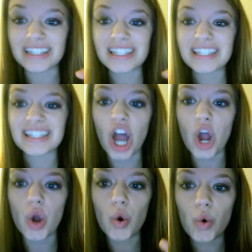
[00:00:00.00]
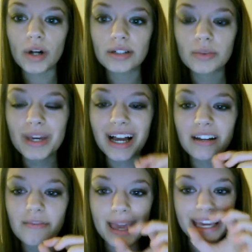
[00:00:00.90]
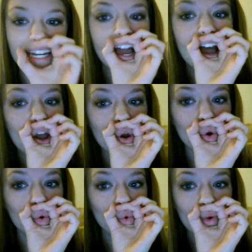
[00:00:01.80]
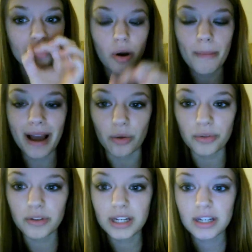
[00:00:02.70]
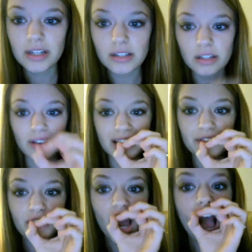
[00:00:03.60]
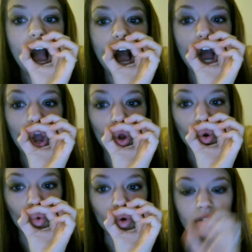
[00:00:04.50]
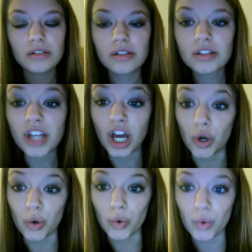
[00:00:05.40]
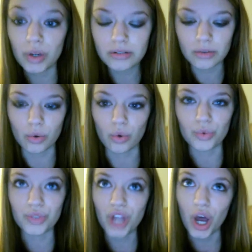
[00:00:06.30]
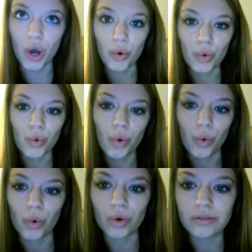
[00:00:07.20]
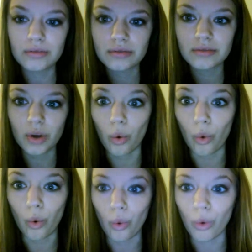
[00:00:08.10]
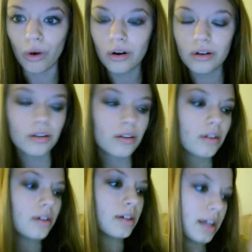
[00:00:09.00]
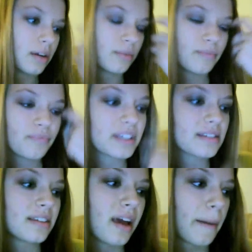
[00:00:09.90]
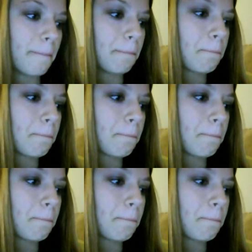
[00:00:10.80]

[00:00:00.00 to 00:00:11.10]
So we kind of make an O with our mouth. So you kind of oh, so, or no, or, you know, things like that.